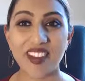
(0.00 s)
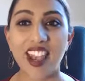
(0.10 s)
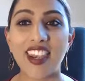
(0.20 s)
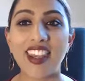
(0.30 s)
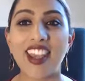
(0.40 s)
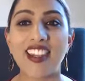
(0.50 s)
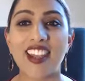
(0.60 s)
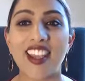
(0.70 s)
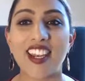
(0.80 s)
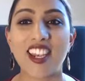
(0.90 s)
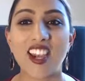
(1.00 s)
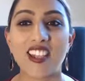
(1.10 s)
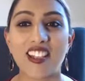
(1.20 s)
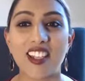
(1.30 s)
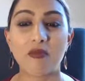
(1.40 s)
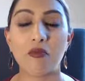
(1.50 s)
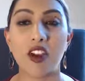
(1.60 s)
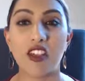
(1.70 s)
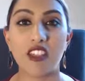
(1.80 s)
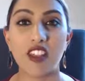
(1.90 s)
And again, take a nice deep
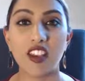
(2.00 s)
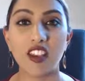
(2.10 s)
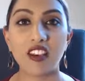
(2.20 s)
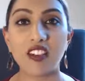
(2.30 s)
breath in.